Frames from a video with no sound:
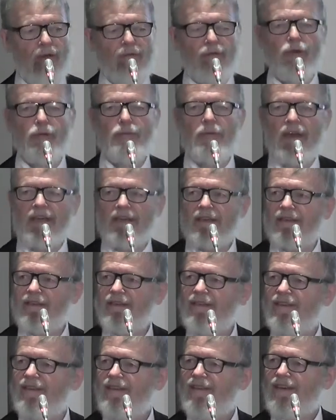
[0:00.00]
of Lübeck.
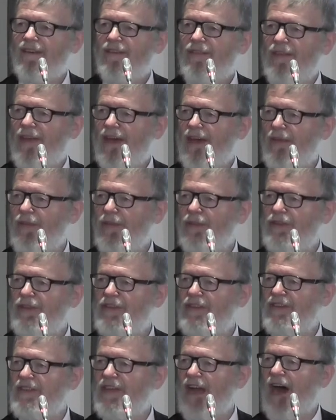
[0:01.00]
There the
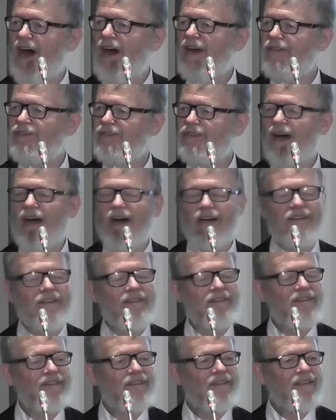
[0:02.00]
DDR
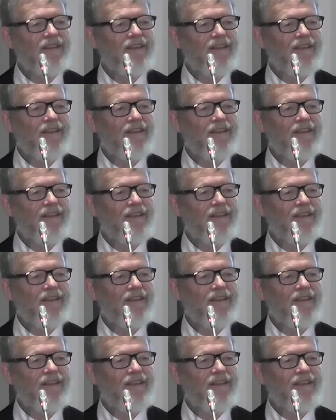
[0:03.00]
started,